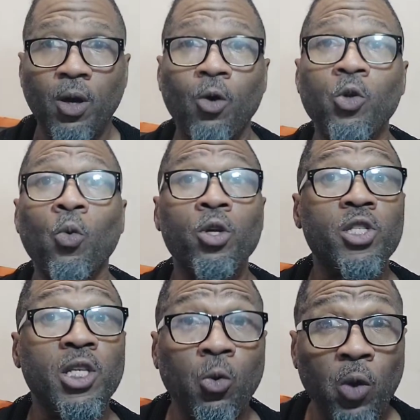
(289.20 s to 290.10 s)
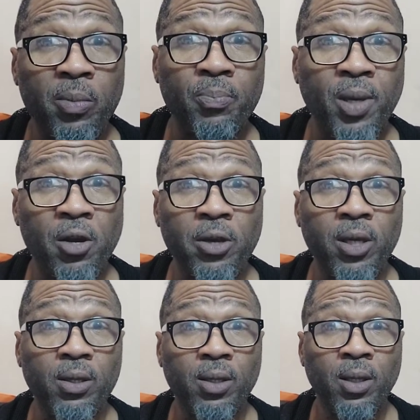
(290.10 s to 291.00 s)
Oh, you want to see the women,
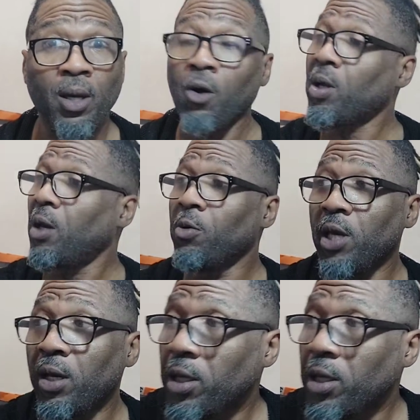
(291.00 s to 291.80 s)
period. Okay, well, yeah,